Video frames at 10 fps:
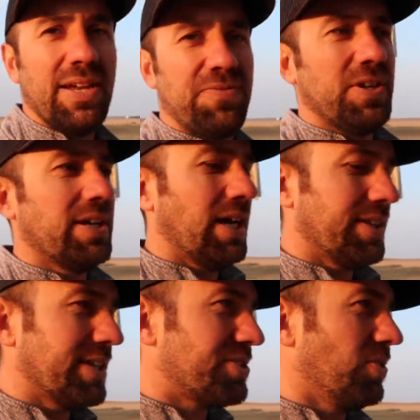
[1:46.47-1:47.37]
that figured out.
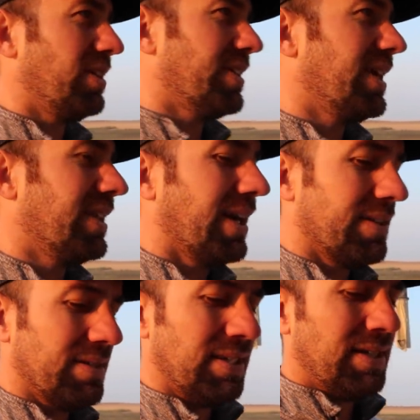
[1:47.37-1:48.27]
That's the only thing that
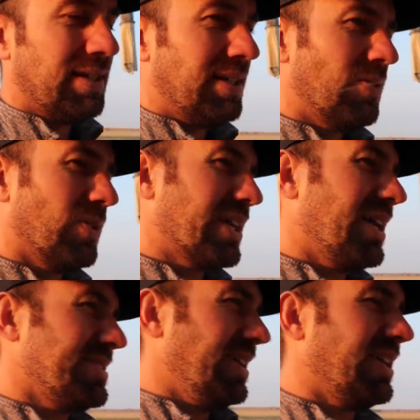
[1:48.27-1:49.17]
will
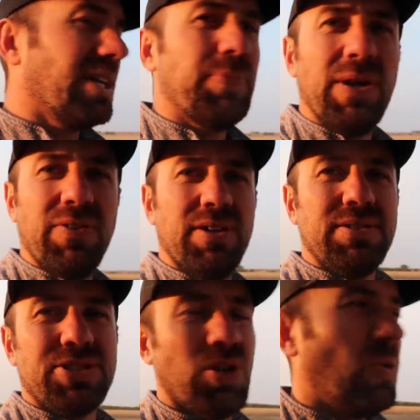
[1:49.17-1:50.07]
cause a hiccup every so